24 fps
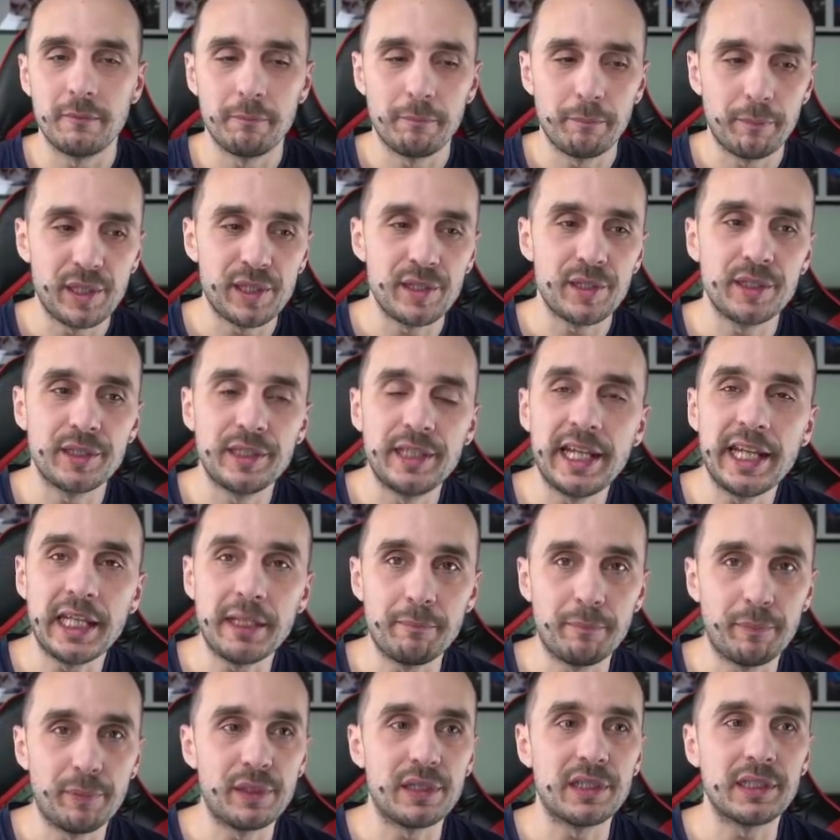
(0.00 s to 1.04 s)
per day
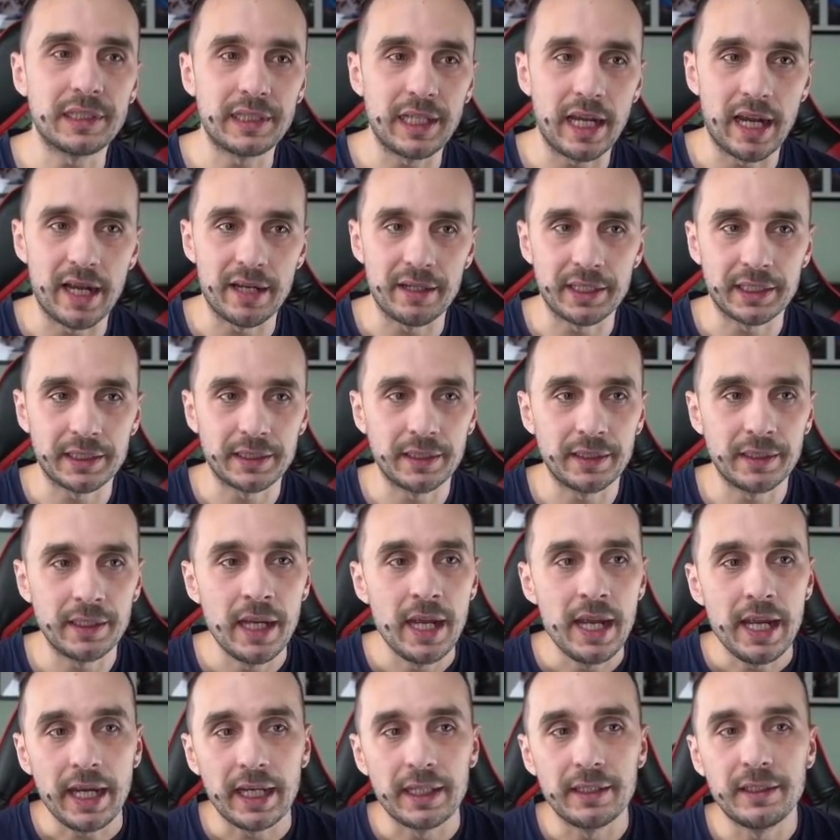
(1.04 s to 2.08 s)
per character,
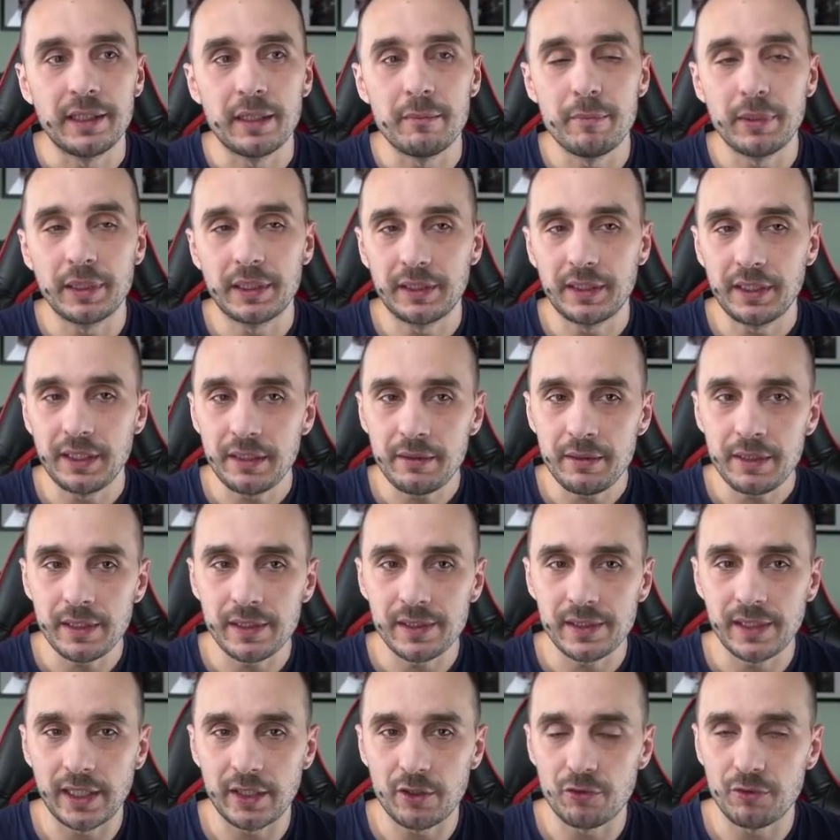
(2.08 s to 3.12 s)
and the materials
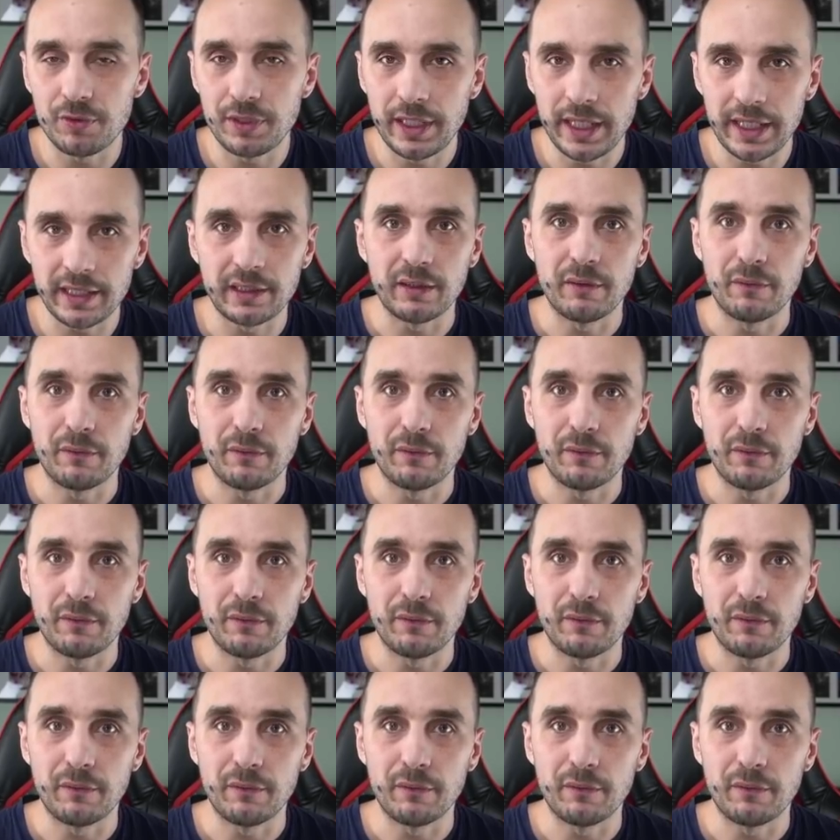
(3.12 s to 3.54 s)
that you get